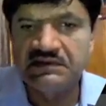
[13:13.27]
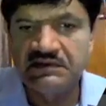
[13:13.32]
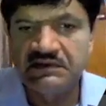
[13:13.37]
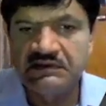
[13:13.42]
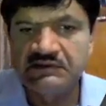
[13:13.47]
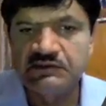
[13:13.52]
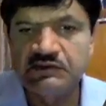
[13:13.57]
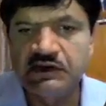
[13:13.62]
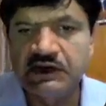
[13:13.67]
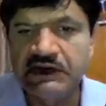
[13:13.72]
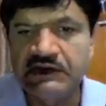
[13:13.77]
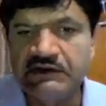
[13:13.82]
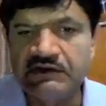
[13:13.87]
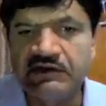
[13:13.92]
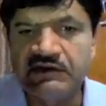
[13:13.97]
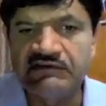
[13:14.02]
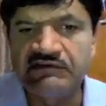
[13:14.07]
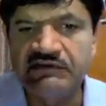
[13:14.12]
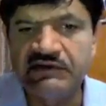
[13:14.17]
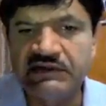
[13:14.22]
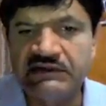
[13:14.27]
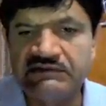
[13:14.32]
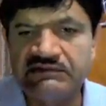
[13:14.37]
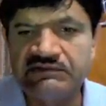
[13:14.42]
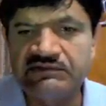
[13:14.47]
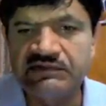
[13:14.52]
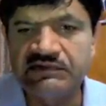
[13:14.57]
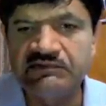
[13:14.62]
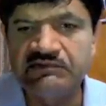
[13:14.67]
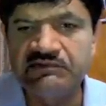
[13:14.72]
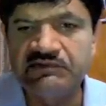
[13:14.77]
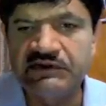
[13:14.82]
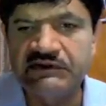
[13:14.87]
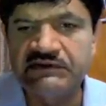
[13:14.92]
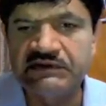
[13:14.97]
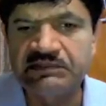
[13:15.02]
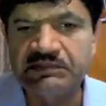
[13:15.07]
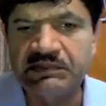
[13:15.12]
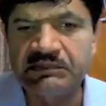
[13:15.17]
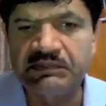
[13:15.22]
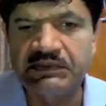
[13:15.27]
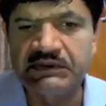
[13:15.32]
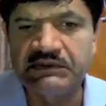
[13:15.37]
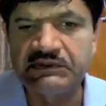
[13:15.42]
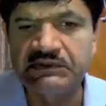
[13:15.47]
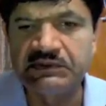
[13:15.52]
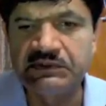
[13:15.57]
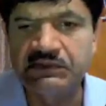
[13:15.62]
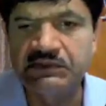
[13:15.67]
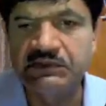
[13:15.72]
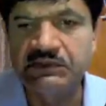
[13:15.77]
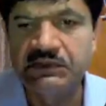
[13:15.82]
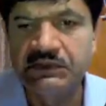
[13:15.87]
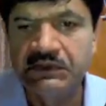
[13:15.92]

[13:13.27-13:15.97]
So hydrograph was from 1st September to